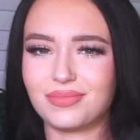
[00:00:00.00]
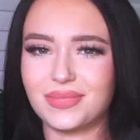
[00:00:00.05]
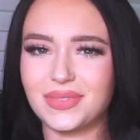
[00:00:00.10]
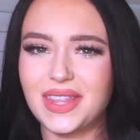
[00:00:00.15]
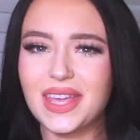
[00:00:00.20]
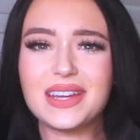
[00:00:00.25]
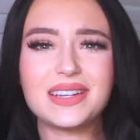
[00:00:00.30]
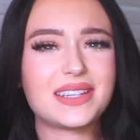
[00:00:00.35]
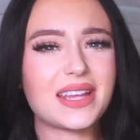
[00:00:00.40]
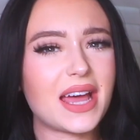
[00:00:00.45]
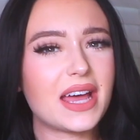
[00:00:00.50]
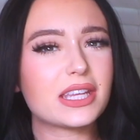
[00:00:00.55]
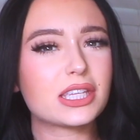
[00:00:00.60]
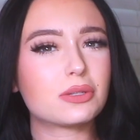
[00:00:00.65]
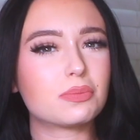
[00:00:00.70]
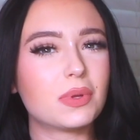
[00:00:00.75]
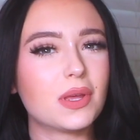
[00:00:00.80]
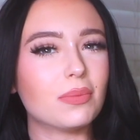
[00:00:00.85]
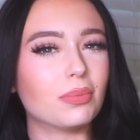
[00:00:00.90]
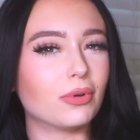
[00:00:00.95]
They
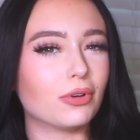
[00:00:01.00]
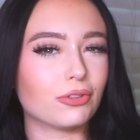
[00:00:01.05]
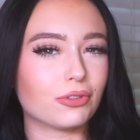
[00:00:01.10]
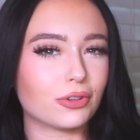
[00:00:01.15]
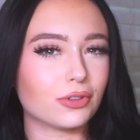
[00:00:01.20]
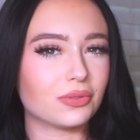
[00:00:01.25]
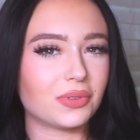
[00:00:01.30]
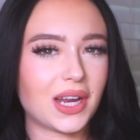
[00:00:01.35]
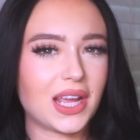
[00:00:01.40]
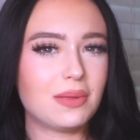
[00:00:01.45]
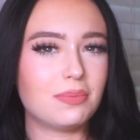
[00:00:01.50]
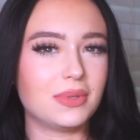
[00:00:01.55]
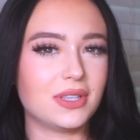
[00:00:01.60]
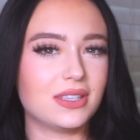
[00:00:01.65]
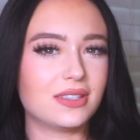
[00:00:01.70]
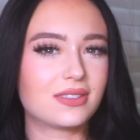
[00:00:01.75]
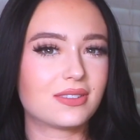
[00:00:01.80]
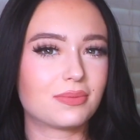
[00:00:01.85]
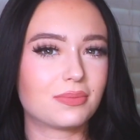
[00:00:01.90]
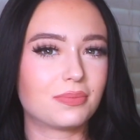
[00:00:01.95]
test people for
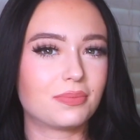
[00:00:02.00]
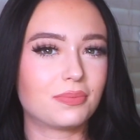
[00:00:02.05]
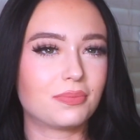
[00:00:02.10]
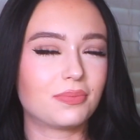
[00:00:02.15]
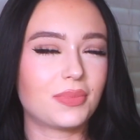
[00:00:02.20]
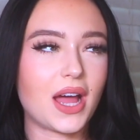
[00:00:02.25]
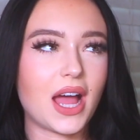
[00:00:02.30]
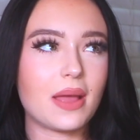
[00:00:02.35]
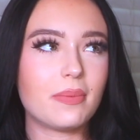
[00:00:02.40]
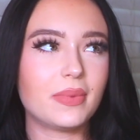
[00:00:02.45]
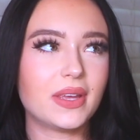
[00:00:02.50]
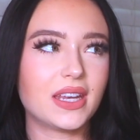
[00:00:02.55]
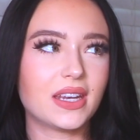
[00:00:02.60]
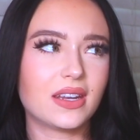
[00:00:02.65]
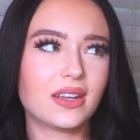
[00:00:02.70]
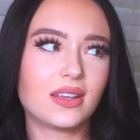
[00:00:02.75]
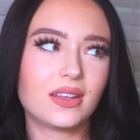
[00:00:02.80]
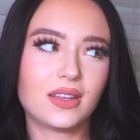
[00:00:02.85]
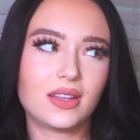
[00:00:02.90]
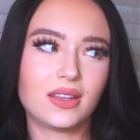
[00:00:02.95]
rabies. I
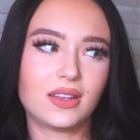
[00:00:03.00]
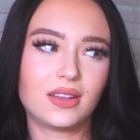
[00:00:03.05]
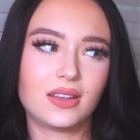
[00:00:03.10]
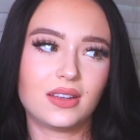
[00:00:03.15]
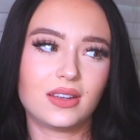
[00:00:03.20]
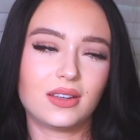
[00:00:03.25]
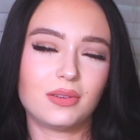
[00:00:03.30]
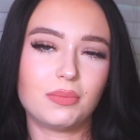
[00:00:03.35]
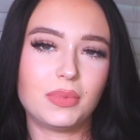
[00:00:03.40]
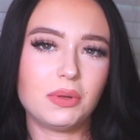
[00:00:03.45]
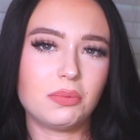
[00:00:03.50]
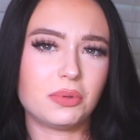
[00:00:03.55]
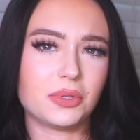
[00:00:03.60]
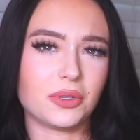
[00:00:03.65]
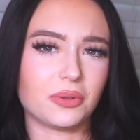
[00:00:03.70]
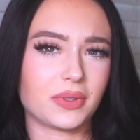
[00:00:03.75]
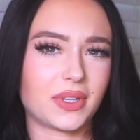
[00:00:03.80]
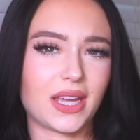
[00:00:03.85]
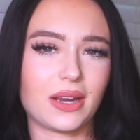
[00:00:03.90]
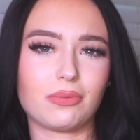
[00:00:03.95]
mean, people
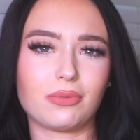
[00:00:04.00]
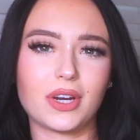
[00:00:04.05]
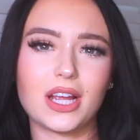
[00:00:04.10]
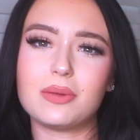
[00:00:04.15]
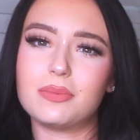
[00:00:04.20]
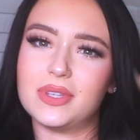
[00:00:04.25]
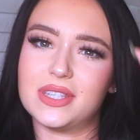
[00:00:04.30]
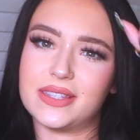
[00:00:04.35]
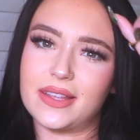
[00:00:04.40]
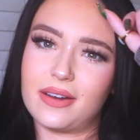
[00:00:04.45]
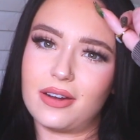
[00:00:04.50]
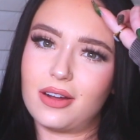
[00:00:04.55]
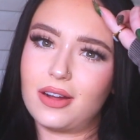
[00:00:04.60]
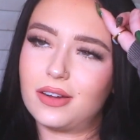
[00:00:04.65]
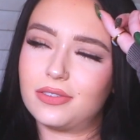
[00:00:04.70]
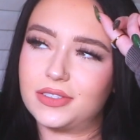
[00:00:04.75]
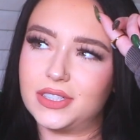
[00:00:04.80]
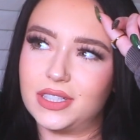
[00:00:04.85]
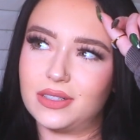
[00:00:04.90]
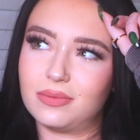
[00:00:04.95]
don't get rabies that
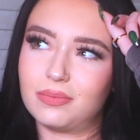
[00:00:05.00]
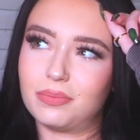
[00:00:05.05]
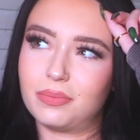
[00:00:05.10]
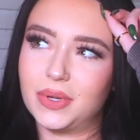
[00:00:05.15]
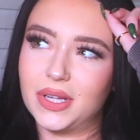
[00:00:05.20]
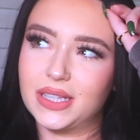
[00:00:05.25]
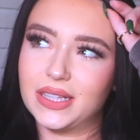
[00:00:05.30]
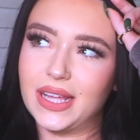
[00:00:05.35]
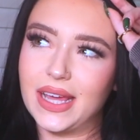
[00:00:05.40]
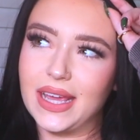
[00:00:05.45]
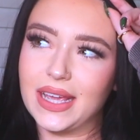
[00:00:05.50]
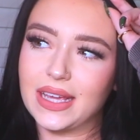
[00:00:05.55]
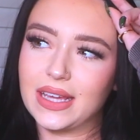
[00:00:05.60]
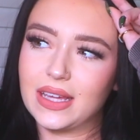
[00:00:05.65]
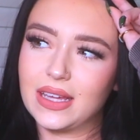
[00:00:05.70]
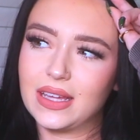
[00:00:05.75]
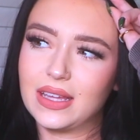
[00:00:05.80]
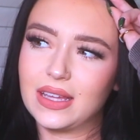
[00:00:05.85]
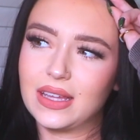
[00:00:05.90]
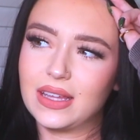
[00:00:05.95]
often, but,
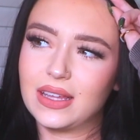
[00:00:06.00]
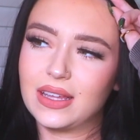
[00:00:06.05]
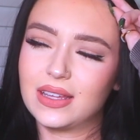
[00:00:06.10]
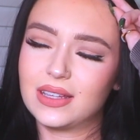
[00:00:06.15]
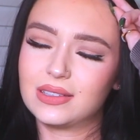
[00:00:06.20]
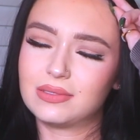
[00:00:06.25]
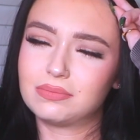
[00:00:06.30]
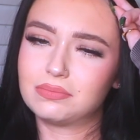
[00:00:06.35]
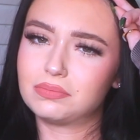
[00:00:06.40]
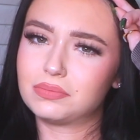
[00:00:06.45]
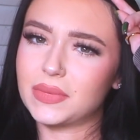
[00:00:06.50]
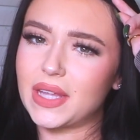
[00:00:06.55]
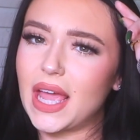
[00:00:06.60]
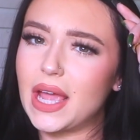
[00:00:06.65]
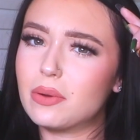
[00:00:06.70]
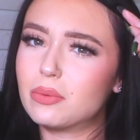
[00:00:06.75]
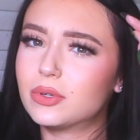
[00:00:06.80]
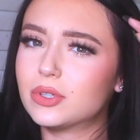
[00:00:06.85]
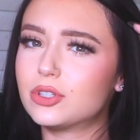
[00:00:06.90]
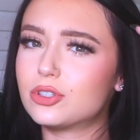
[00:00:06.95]
like,
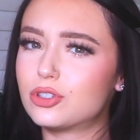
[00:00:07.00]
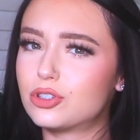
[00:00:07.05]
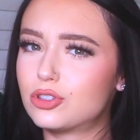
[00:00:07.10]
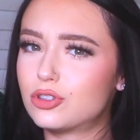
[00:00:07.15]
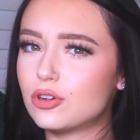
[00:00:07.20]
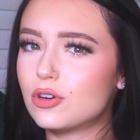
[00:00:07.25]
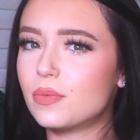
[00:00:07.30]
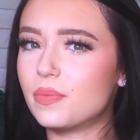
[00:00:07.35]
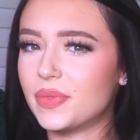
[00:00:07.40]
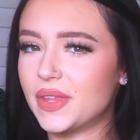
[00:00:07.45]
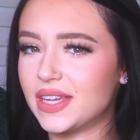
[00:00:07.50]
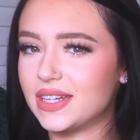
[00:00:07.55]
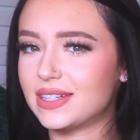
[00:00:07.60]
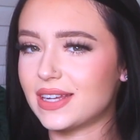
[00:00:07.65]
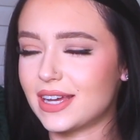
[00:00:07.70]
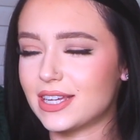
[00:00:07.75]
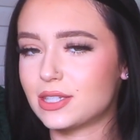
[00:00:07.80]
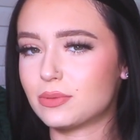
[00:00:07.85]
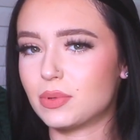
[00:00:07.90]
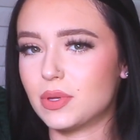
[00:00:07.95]
I would assume they'd
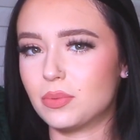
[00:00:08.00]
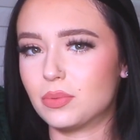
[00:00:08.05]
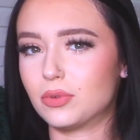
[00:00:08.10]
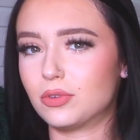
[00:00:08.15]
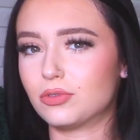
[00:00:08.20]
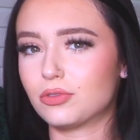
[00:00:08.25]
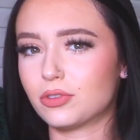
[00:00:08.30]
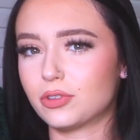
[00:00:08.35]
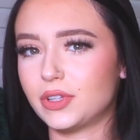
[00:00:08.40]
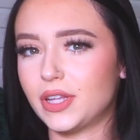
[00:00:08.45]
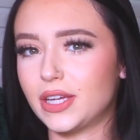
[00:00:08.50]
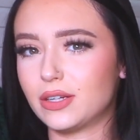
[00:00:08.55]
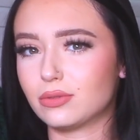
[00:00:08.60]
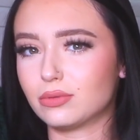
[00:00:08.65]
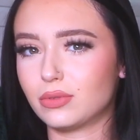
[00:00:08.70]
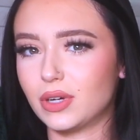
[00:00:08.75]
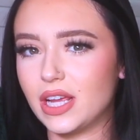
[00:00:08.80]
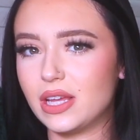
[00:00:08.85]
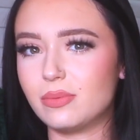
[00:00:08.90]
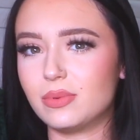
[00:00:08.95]
test people for, like,
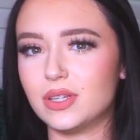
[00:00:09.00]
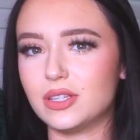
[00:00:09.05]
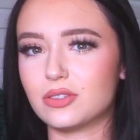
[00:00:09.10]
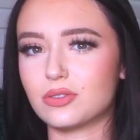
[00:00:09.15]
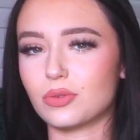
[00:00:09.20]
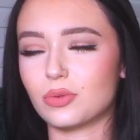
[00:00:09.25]
rabies